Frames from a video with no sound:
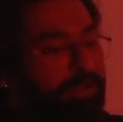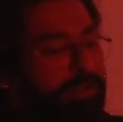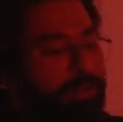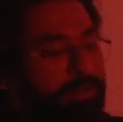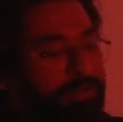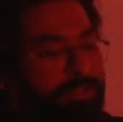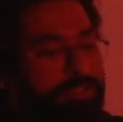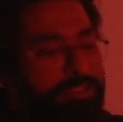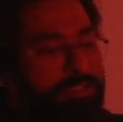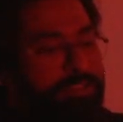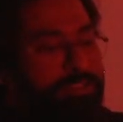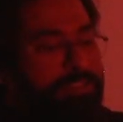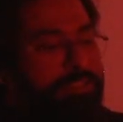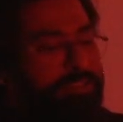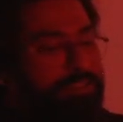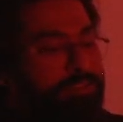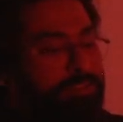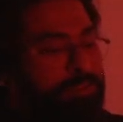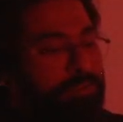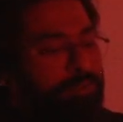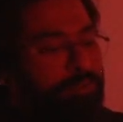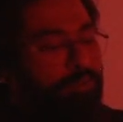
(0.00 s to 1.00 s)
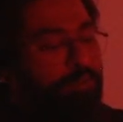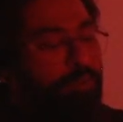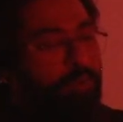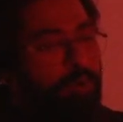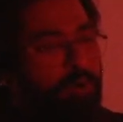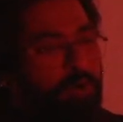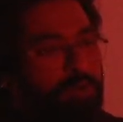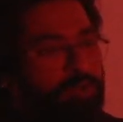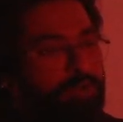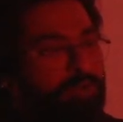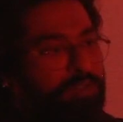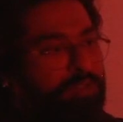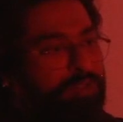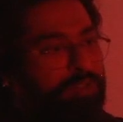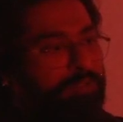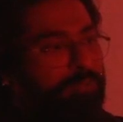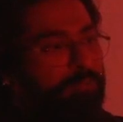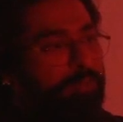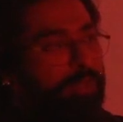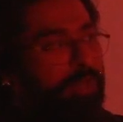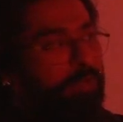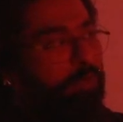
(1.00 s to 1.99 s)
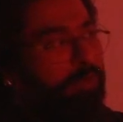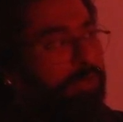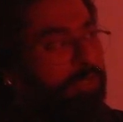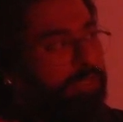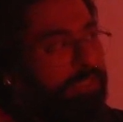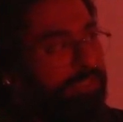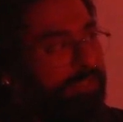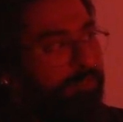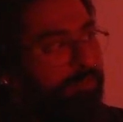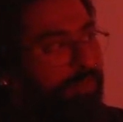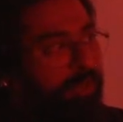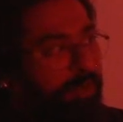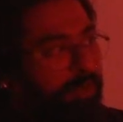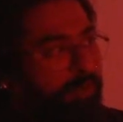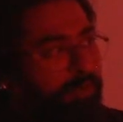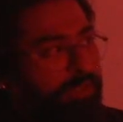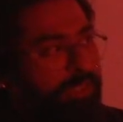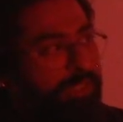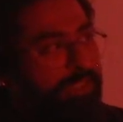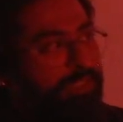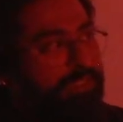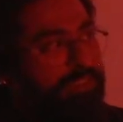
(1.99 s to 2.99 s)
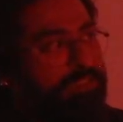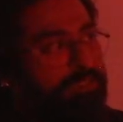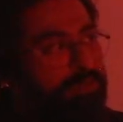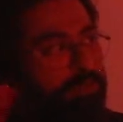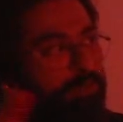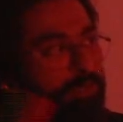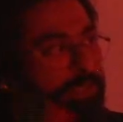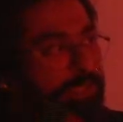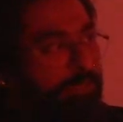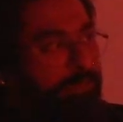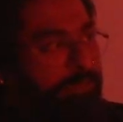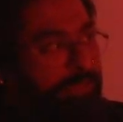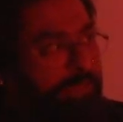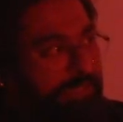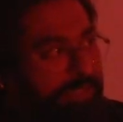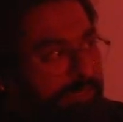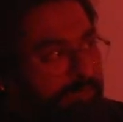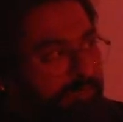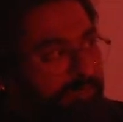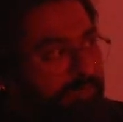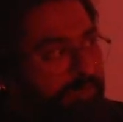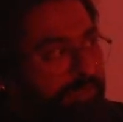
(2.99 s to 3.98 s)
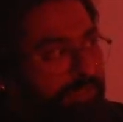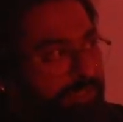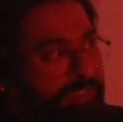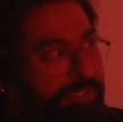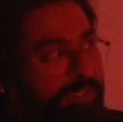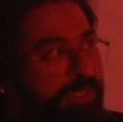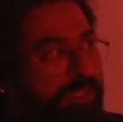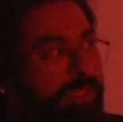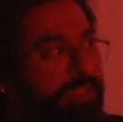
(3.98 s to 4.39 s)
this is what my work is about, and this is what I will need for it,